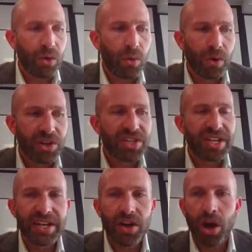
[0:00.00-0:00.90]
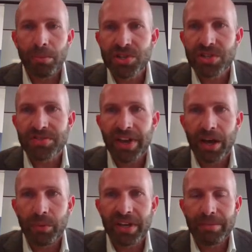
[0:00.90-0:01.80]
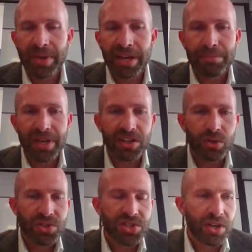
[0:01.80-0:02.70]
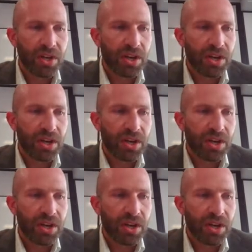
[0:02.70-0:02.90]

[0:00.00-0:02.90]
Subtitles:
or indeed options for how we can make better use